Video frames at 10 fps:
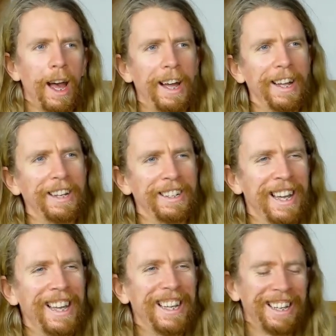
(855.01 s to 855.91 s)
And
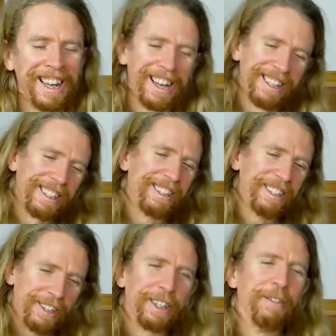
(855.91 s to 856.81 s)
so he's
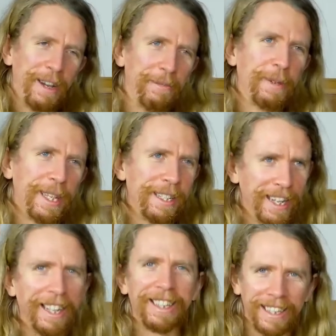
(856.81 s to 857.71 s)
talking about being
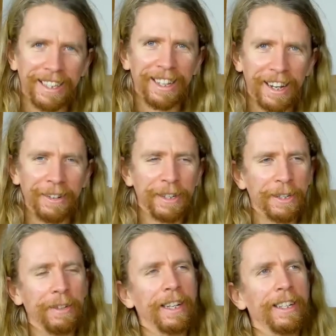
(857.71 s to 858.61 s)
at the, the Irish
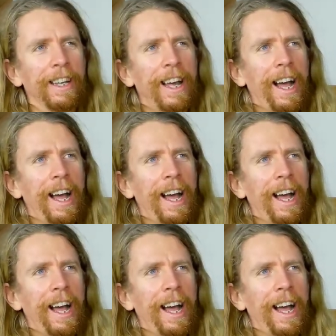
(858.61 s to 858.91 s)
event